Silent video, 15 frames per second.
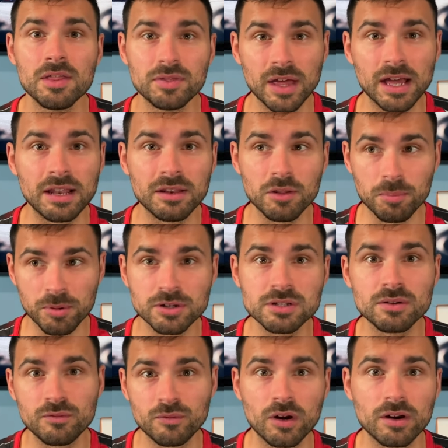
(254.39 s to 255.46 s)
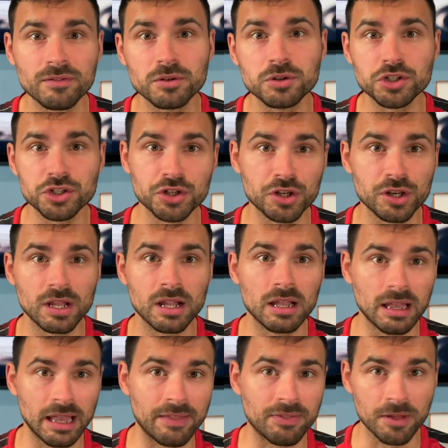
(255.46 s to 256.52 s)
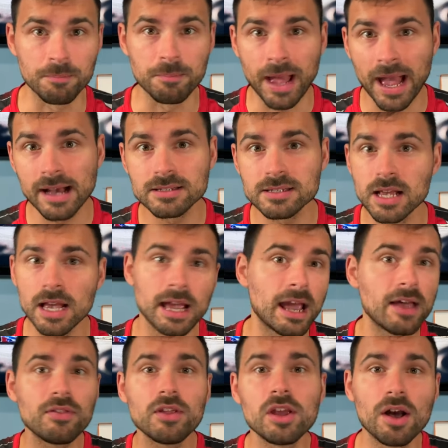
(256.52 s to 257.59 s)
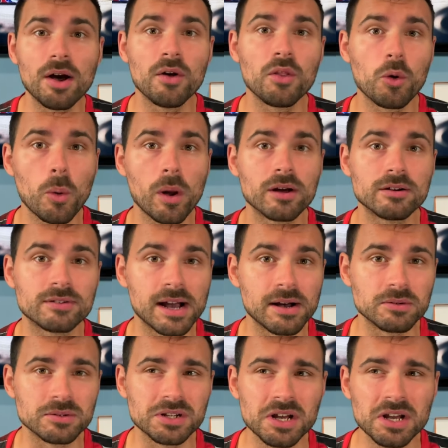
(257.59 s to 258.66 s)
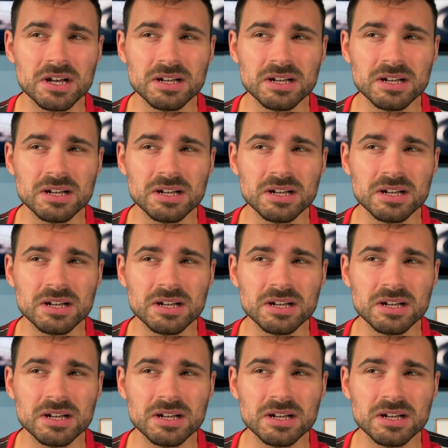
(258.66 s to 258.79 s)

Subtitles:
then the person in front of you should let them pass, and the other way around.